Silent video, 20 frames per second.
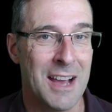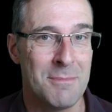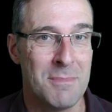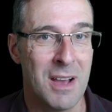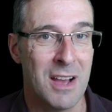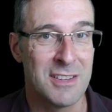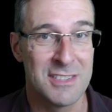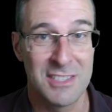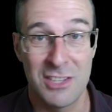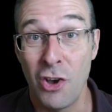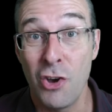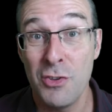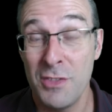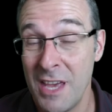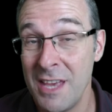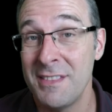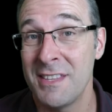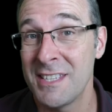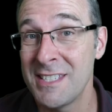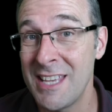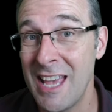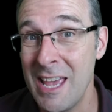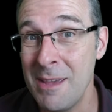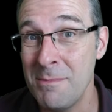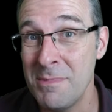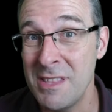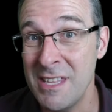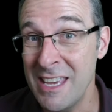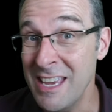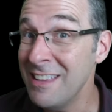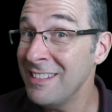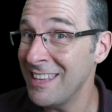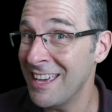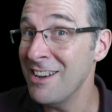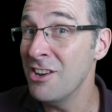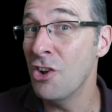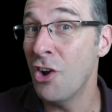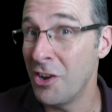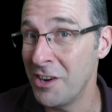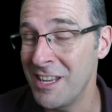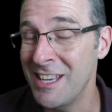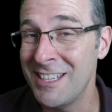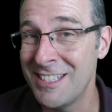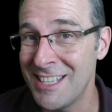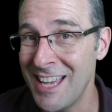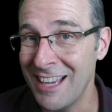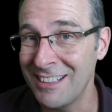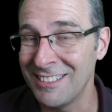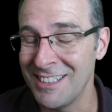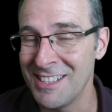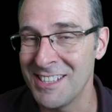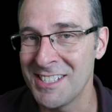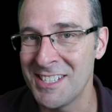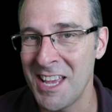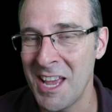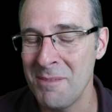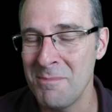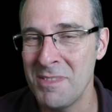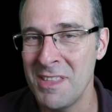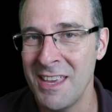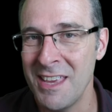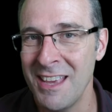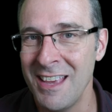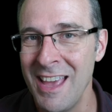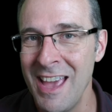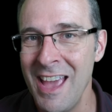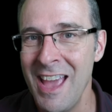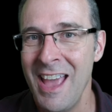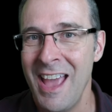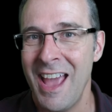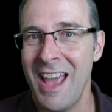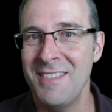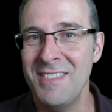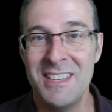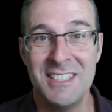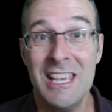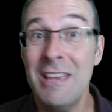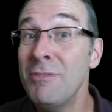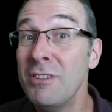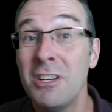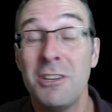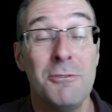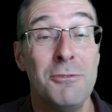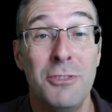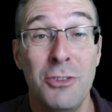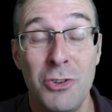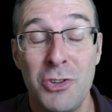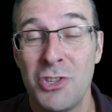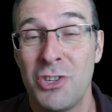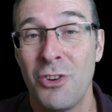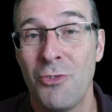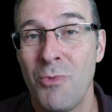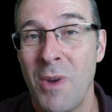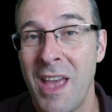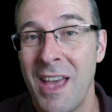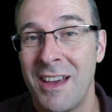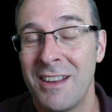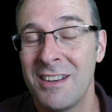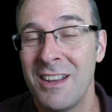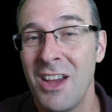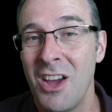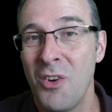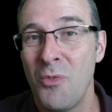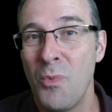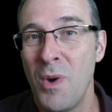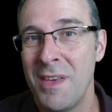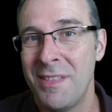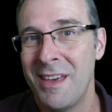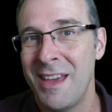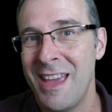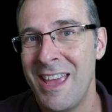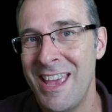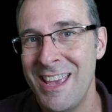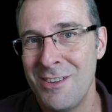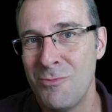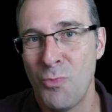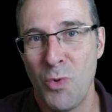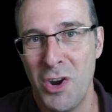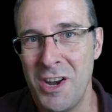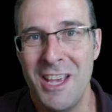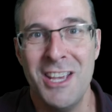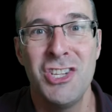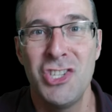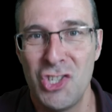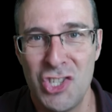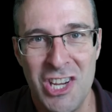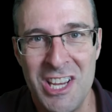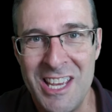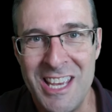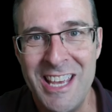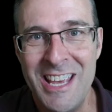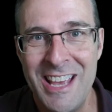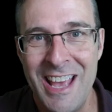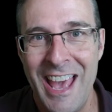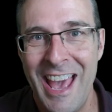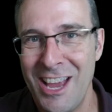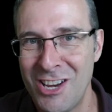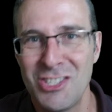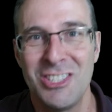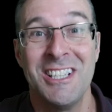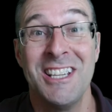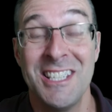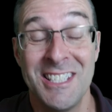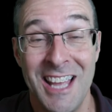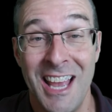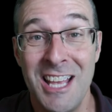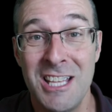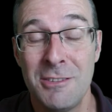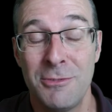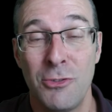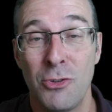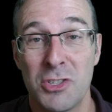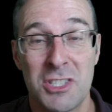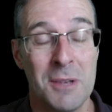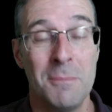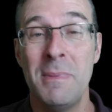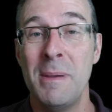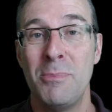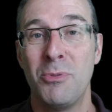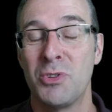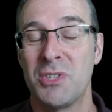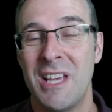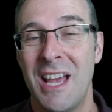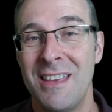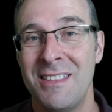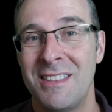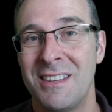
as though they're the same thing. They're not exactly the same thing. And there's even confusion around what SG actually stands for. Some people say that